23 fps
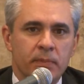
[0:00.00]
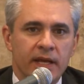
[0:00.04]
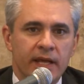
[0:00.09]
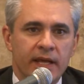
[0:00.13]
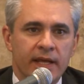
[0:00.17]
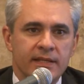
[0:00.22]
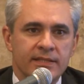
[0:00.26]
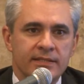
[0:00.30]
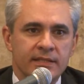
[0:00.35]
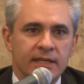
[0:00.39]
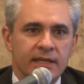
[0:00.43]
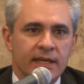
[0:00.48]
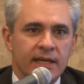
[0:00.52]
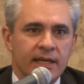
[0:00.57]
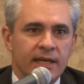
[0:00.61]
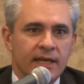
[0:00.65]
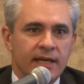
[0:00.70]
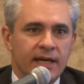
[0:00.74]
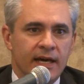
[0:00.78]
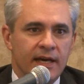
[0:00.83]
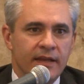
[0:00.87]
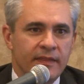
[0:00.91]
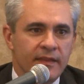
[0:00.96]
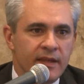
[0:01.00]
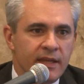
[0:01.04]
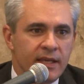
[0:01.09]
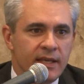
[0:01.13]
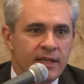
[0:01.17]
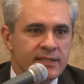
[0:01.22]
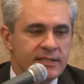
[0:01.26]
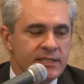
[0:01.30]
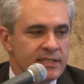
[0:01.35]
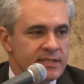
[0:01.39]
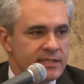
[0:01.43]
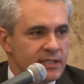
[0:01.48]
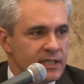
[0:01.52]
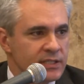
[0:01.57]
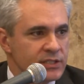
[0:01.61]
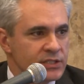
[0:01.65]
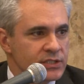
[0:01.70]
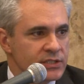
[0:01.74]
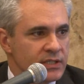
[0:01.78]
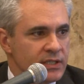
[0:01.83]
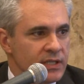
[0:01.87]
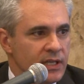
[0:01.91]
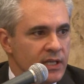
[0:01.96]
place, I think is
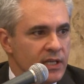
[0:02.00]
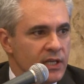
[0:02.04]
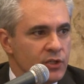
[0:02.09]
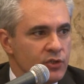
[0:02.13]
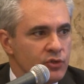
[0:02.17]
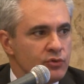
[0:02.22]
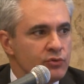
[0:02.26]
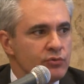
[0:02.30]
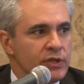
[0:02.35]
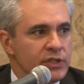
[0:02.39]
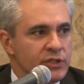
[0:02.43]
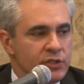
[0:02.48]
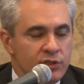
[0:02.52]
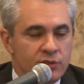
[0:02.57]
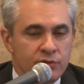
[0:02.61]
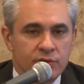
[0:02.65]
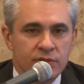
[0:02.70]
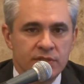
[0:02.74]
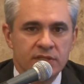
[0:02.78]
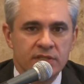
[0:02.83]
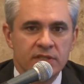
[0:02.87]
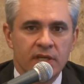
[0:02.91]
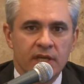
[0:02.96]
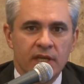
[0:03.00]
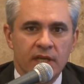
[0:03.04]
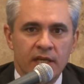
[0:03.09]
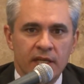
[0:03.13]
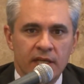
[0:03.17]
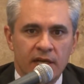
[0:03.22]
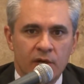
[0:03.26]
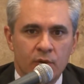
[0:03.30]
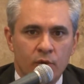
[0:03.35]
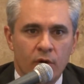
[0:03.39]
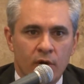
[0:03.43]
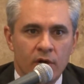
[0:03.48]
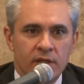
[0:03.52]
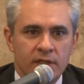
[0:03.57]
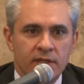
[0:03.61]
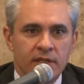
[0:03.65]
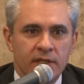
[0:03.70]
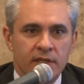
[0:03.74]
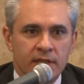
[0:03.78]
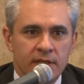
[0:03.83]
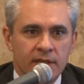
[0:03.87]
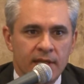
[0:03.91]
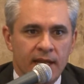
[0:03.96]
essential to reduce
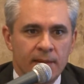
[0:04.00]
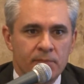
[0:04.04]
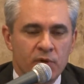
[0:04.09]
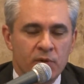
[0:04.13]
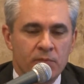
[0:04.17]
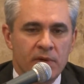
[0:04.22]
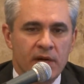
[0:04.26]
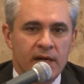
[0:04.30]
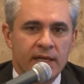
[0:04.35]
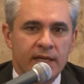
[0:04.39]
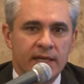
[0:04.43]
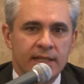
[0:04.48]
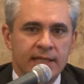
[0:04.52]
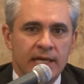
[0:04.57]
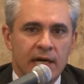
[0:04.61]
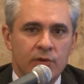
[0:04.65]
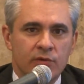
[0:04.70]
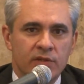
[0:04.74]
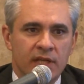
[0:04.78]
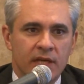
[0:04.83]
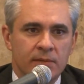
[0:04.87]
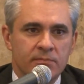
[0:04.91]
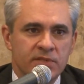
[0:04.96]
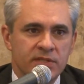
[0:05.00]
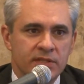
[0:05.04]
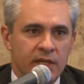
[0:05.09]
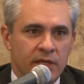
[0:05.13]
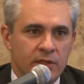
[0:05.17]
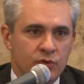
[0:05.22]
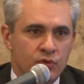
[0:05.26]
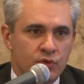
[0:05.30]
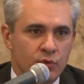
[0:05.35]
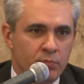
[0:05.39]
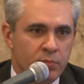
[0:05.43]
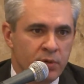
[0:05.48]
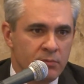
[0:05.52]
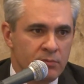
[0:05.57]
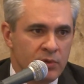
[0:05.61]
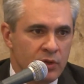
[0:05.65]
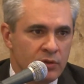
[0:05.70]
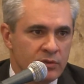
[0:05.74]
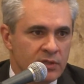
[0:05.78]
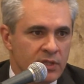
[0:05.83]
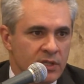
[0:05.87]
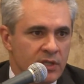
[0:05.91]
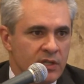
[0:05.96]
inequality in labor market outcomes and to
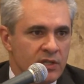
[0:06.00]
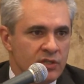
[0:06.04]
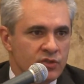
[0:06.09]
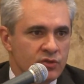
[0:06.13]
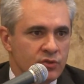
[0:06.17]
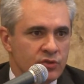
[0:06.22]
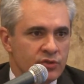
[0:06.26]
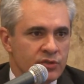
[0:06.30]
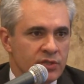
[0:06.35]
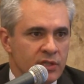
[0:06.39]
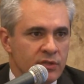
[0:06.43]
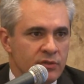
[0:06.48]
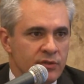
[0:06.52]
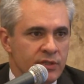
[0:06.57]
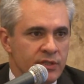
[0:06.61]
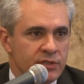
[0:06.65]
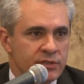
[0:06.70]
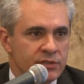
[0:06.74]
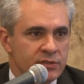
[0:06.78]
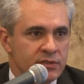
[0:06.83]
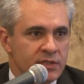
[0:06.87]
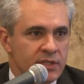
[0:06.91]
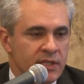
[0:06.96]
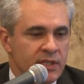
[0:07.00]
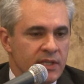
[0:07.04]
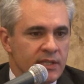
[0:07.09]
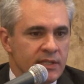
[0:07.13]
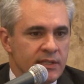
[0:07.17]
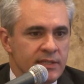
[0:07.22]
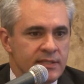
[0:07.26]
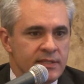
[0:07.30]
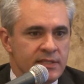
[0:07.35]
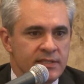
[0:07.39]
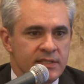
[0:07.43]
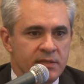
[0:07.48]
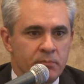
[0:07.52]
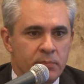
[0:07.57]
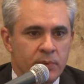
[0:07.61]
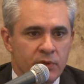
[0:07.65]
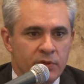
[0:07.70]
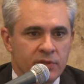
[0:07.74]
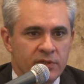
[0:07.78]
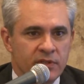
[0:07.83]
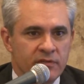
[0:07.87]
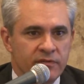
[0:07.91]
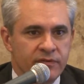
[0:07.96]
promote social cohesion. This is
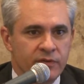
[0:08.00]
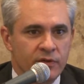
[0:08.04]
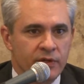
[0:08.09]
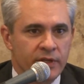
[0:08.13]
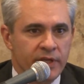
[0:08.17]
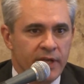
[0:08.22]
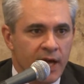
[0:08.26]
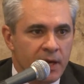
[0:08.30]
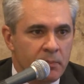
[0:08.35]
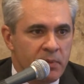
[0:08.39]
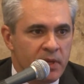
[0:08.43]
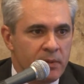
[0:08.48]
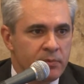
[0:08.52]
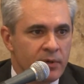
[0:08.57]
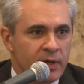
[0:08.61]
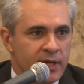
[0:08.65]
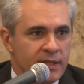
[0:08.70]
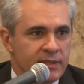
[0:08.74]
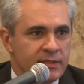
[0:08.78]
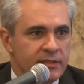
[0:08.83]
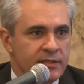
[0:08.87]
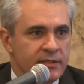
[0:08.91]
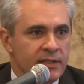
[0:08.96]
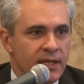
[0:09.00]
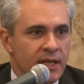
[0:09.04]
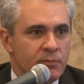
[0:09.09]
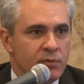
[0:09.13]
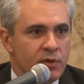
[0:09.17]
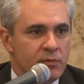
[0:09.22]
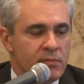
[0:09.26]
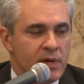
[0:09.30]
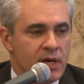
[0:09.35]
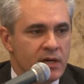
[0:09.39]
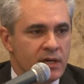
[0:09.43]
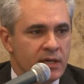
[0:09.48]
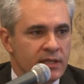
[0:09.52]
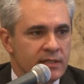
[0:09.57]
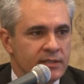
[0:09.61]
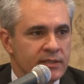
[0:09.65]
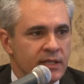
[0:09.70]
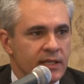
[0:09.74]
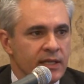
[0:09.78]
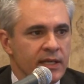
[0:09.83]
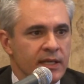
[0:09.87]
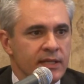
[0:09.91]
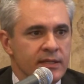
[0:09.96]
important for young people entering the labor
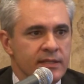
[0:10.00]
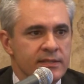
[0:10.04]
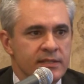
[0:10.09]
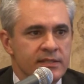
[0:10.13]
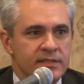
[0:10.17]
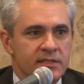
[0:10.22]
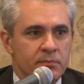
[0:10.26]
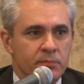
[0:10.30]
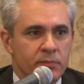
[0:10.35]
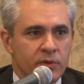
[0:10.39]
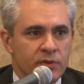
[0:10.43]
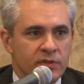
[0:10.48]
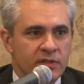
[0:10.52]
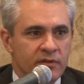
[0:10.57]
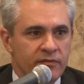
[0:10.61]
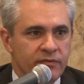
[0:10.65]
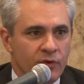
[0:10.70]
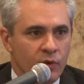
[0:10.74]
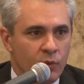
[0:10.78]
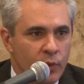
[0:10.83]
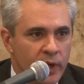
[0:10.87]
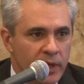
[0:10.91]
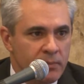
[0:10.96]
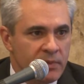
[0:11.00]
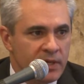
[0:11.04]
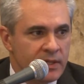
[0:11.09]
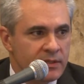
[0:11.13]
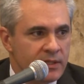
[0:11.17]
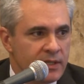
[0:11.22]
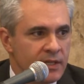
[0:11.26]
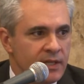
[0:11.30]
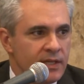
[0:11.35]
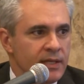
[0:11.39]
market, this is important for women,